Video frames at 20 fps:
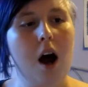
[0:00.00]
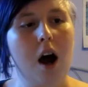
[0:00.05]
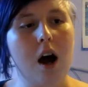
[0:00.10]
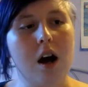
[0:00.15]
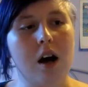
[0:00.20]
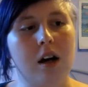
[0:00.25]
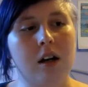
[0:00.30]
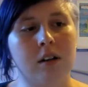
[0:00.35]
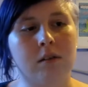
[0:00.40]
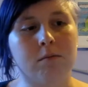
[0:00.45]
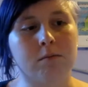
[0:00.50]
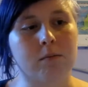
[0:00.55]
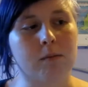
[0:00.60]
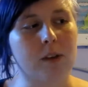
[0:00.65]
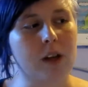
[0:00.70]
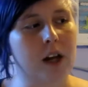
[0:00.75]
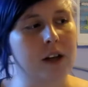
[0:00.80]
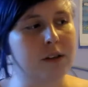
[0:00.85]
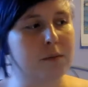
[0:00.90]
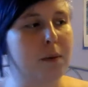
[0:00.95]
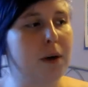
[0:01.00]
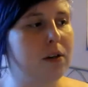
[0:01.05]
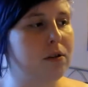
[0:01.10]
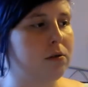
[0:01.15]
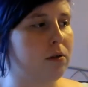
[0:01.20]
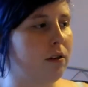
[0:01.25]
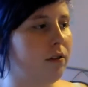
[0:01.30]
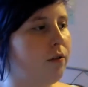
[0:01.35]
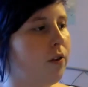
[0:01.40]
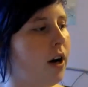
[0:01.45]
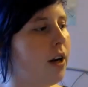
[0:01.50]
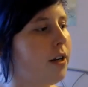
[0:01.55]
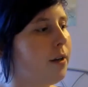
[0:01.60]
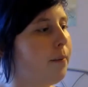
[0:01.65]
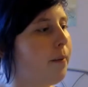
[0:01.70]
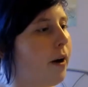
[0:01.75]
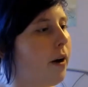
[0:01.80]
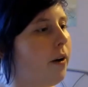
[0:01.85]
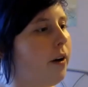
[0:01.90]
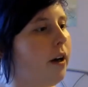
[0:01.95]
I spoke to a friend
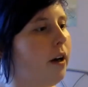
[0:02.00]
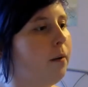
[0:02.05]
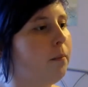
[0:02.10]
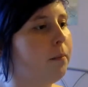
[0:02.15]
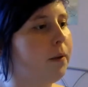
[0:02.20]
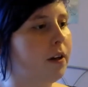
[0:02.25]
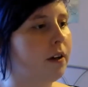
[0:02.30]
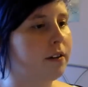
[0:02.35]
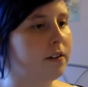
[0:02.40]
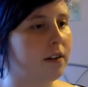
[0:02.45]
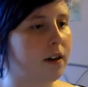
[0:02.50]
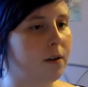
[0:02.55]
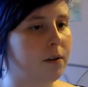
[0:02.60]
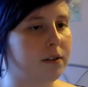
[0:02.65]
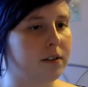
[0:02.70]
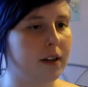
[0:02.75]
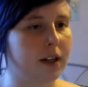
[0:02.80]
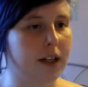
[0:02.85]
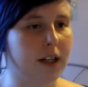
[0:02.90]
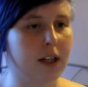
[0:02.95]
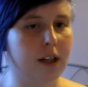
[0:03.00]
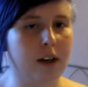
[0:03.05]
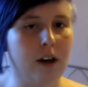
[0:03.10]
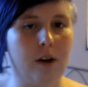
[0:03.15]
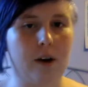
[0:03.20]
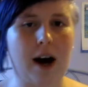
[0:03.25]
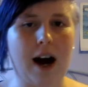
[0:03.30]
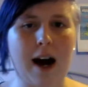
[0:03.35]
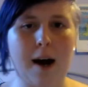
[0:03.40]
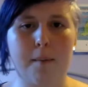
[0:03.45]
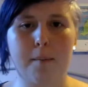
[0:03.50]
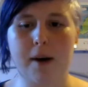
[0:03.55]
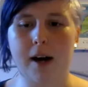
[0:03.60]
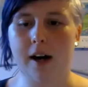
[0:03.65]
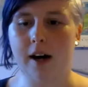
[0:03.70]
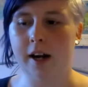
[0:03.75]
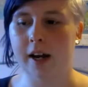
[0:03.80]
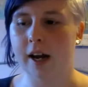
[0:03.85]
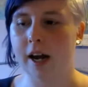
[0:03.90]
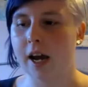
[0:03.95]
about it because I was like, you know, am
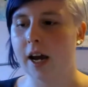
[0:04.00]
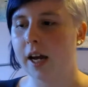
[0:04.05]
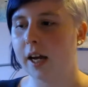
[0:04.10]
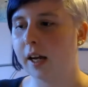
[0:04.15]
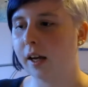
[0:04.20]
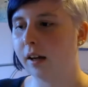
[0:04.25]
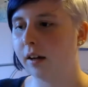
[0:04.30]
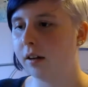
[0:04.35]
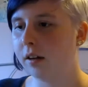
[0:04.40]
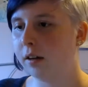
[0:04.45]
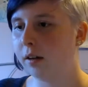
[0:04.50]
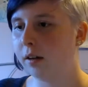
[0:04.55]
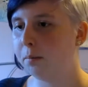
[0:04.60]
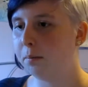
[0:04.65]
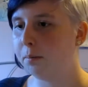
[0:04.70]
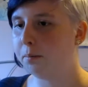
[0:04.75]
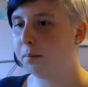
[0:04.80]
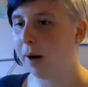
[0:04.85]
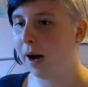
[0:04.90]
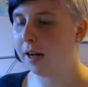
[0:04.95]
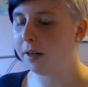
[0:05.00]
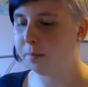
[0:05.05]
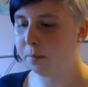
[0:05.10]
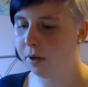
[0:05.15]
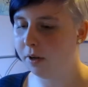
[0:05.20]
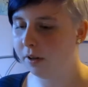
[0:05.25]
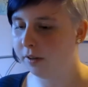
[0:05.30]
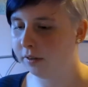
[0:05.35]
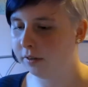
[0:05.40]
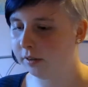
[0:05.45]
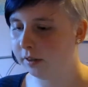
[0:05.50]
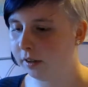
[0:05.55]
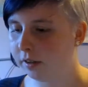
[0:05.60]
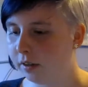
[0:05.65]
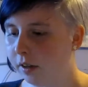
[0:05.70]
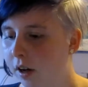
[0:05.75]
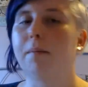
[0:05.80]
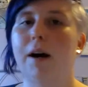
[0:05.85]
I a bad person?